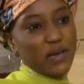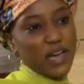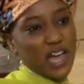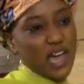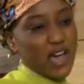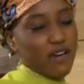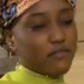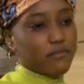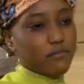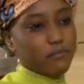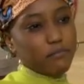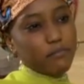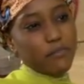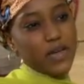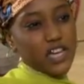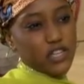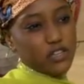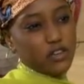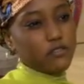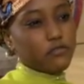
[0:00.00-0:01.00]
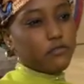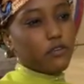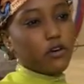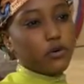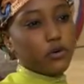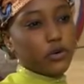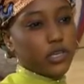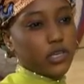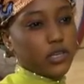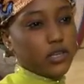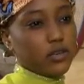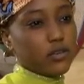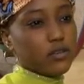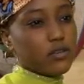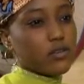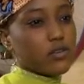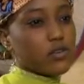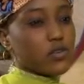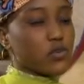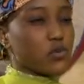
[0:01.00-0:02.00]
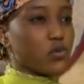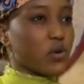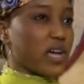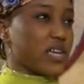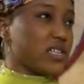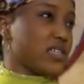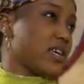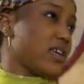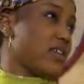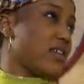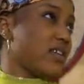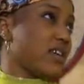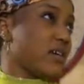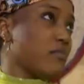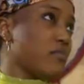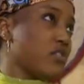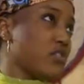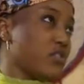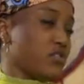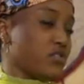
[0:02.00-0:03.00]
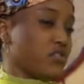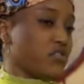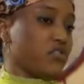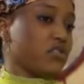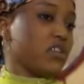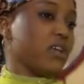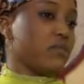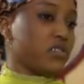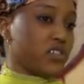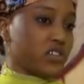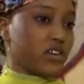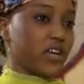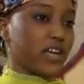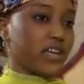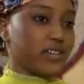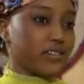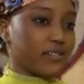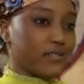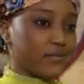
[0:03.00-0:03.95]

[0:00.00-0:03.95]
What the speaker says: I have passion for cooking. So I said, let me try.